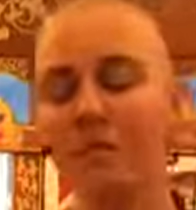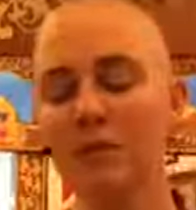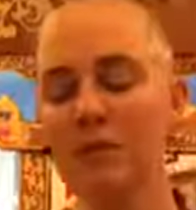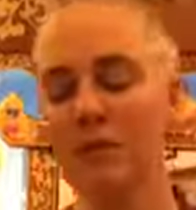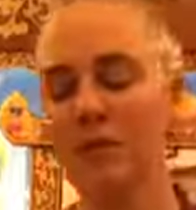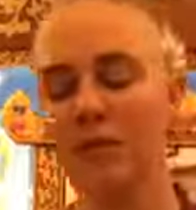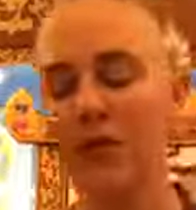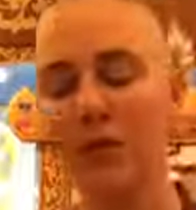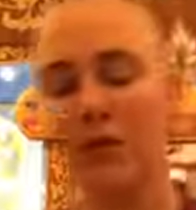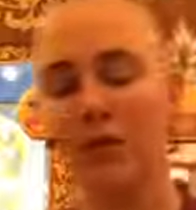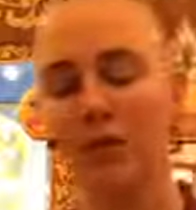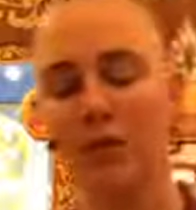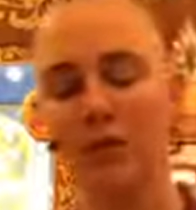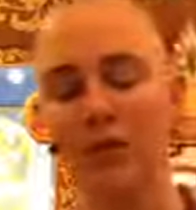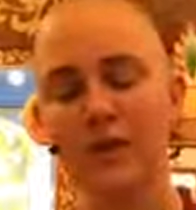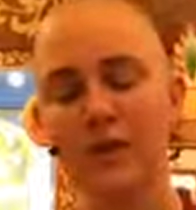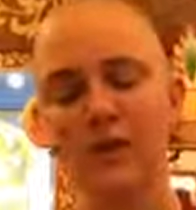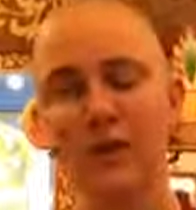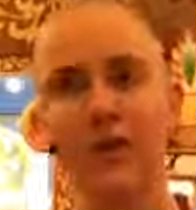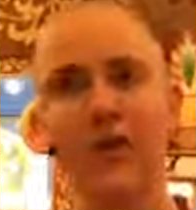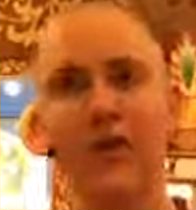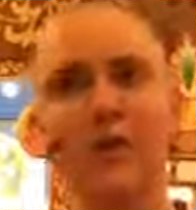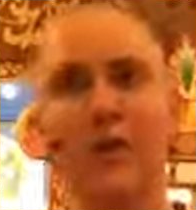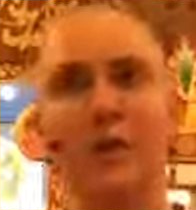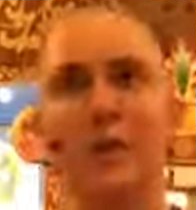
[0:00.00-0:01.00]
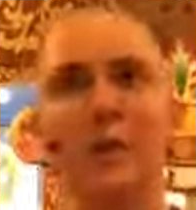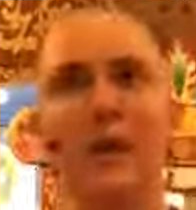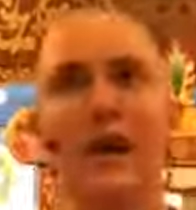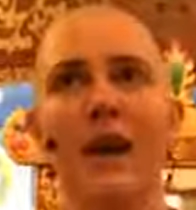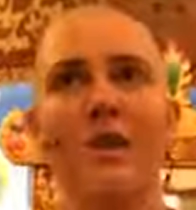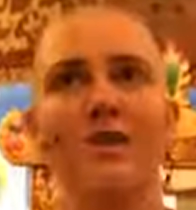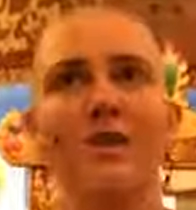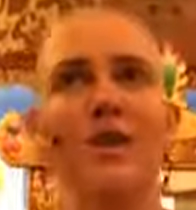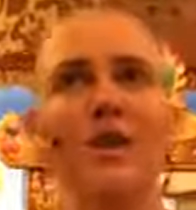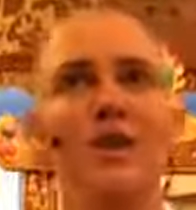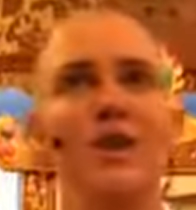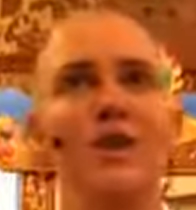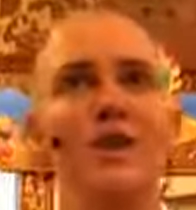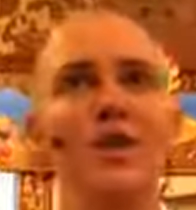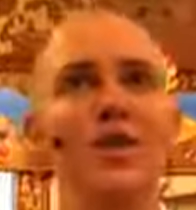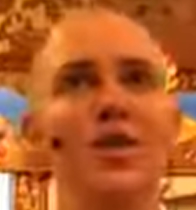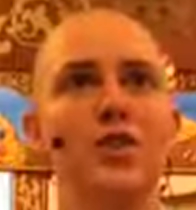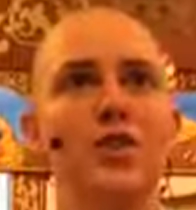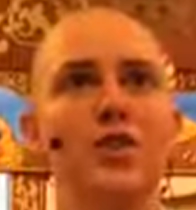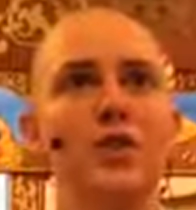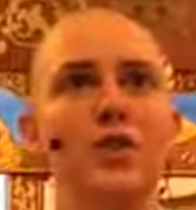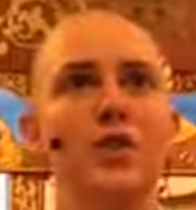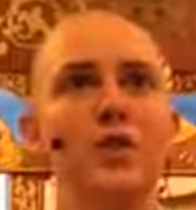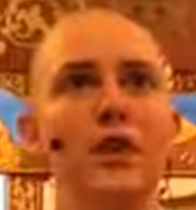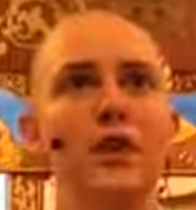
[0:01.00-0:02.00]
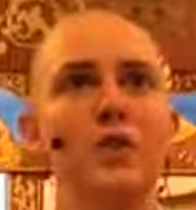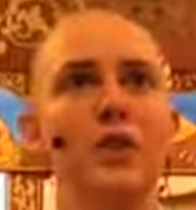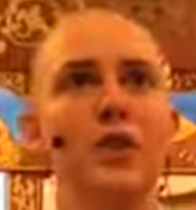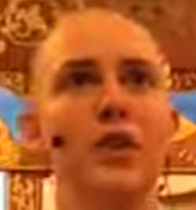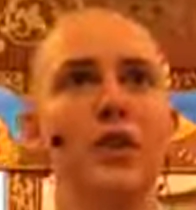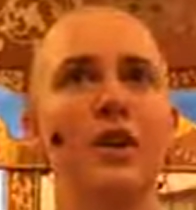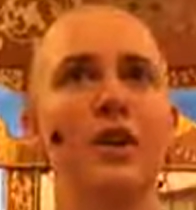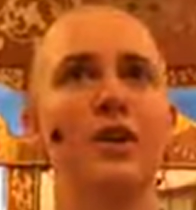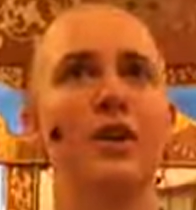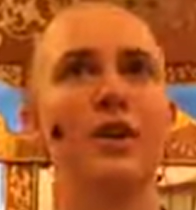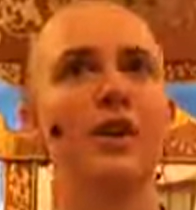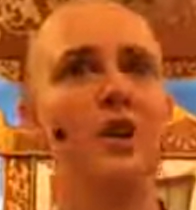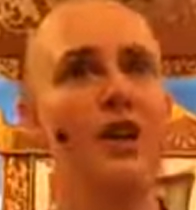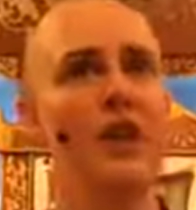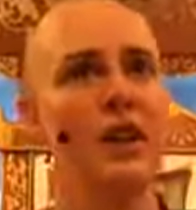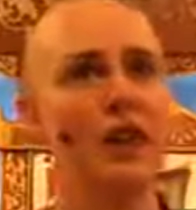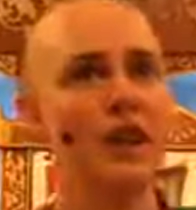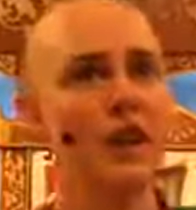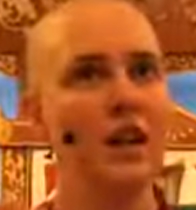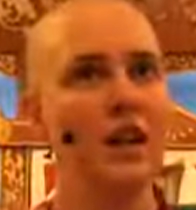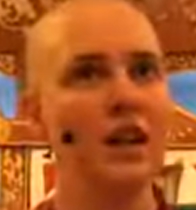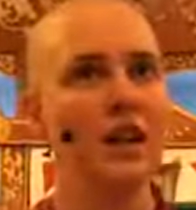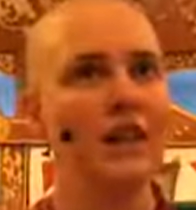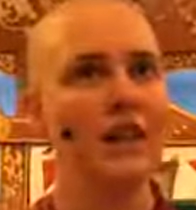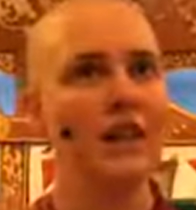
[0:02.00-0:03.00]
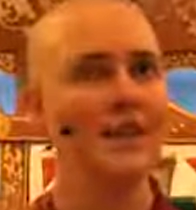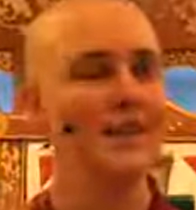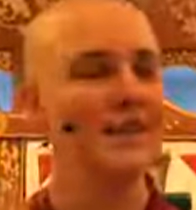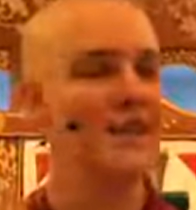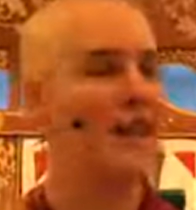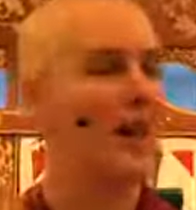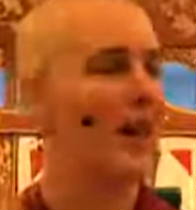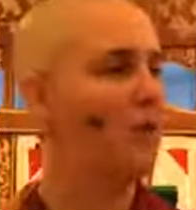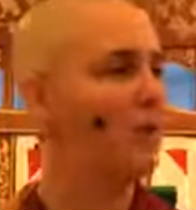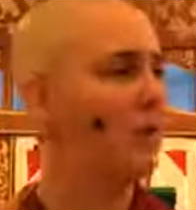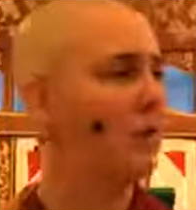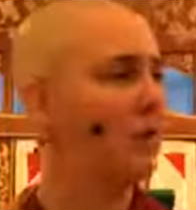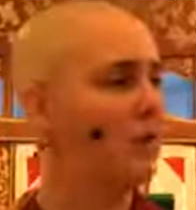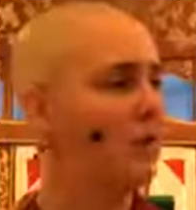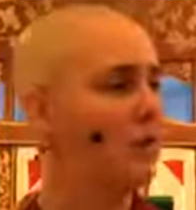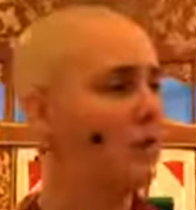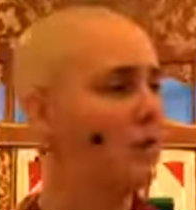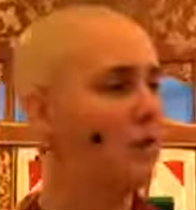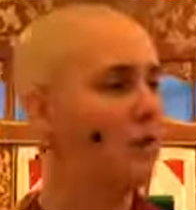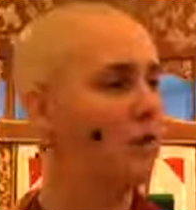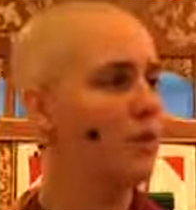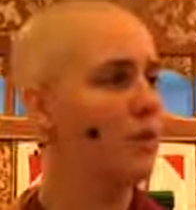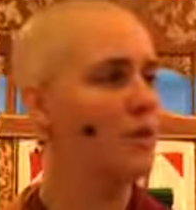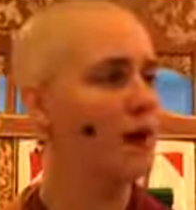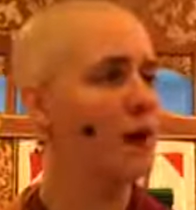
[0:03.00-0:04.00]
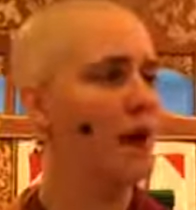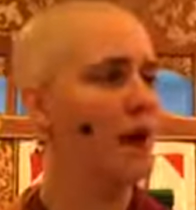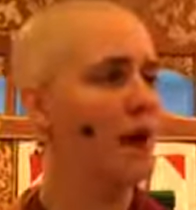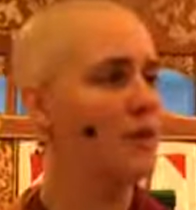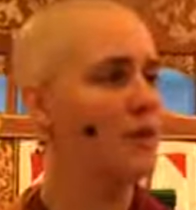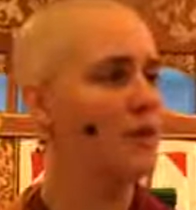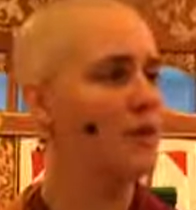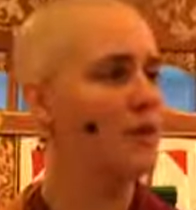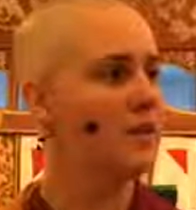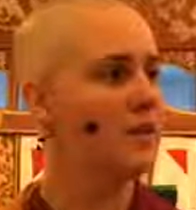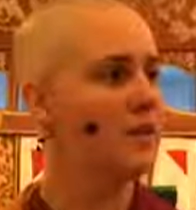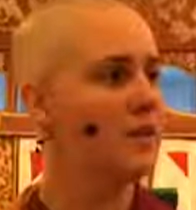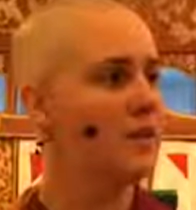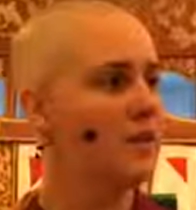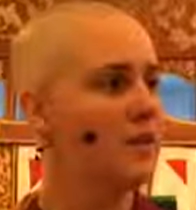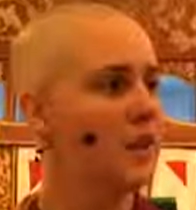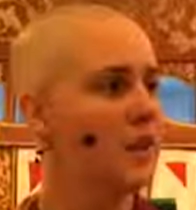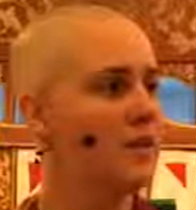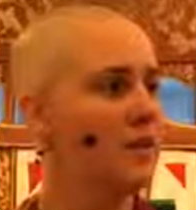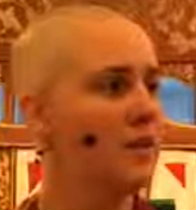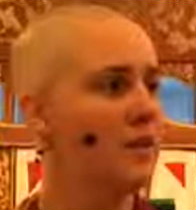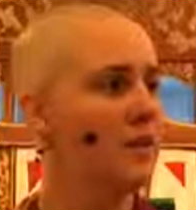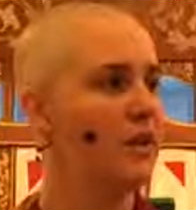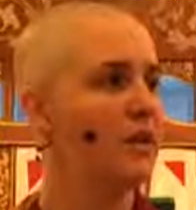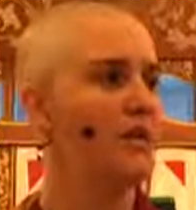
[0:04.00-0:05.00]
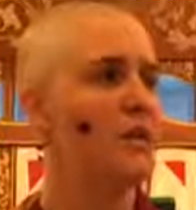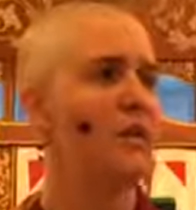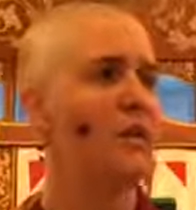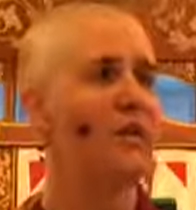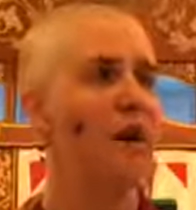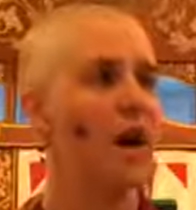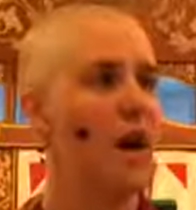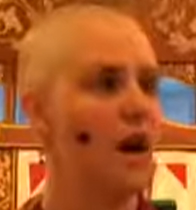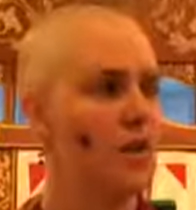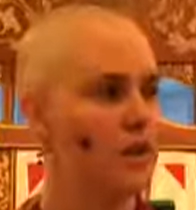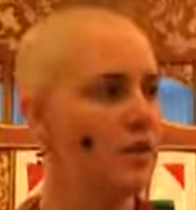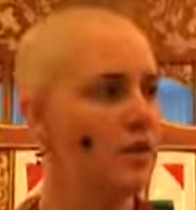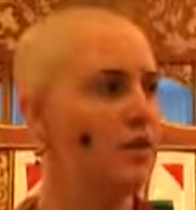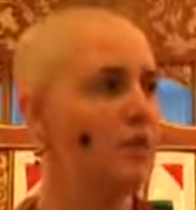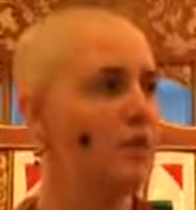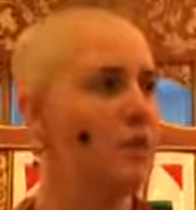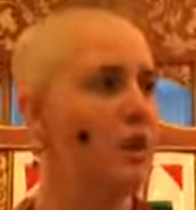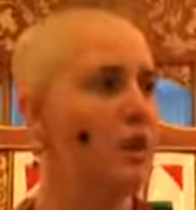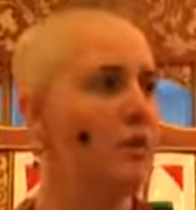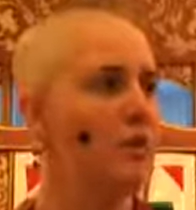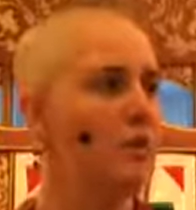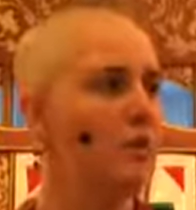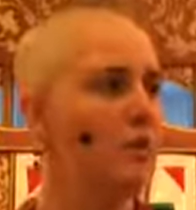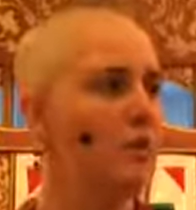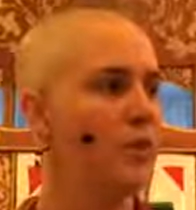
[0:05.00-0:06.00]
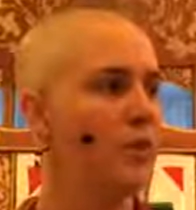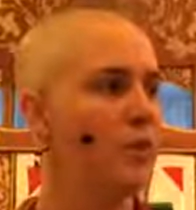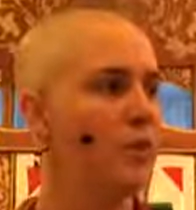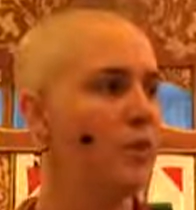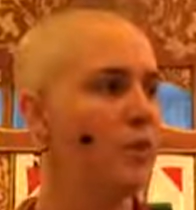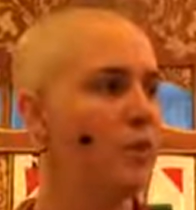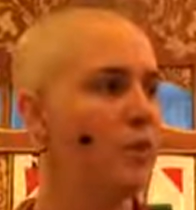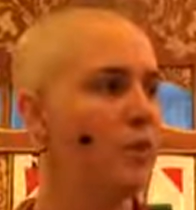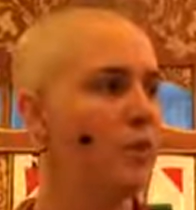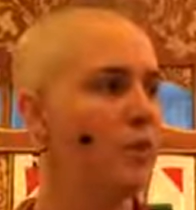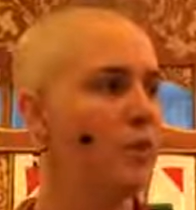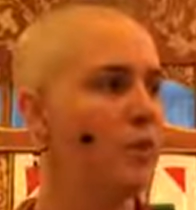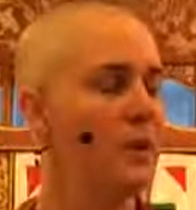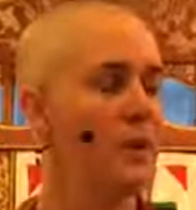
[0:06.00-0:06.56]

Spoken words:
scope is really about making sure that we're examining the root causes of suffering, consciously uprooting them.